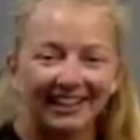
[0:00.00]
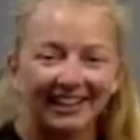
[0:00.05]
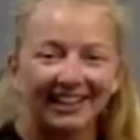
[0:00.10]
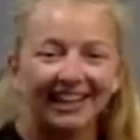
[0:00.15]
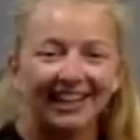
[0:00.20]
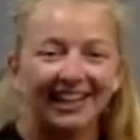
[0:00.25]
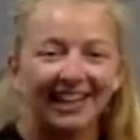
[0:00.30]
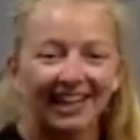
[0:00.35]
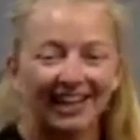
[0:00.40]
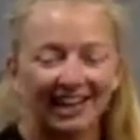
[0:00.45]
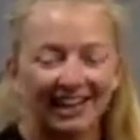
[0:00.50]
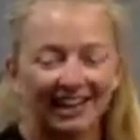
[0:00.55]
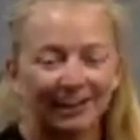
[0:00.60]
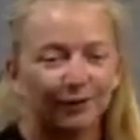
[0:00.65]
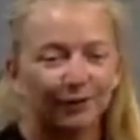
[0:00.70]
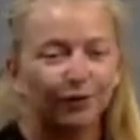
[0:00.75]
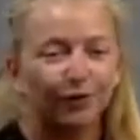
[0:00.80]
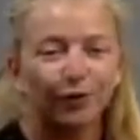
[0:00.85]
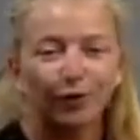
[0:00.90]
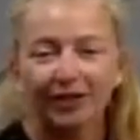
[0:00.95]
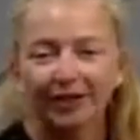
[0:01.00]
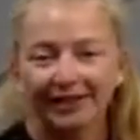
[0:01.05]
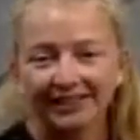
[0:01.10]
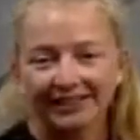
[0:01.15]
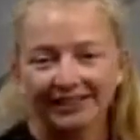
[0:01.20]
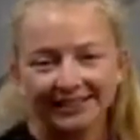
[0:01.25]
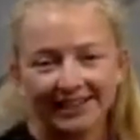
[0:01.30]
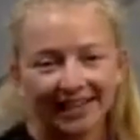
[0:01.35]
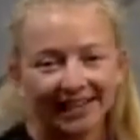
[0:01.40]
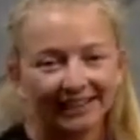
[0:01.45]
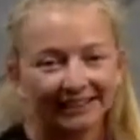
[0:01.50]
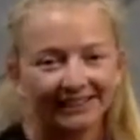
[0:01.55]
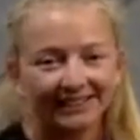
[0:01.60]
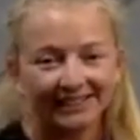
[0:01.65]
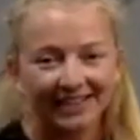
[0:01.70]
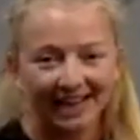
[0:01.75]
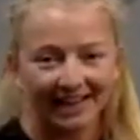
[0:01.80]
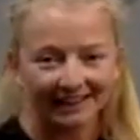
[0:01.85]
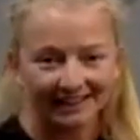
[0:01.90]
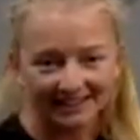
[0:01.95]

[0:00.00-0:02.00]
Good. 40 seconds, guys.